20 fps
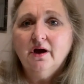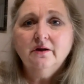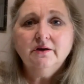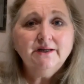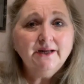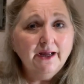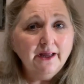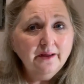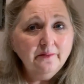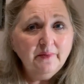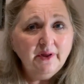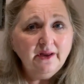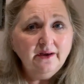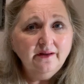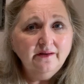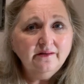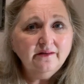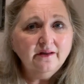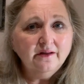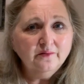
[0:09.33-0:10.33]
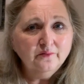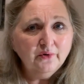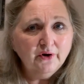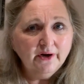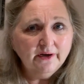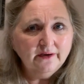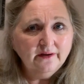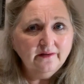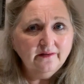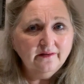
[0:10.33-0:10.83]
diabetes in
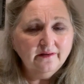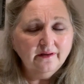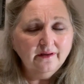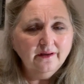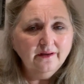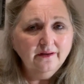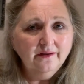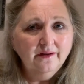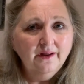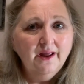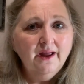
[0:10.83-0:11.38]
pregnancy.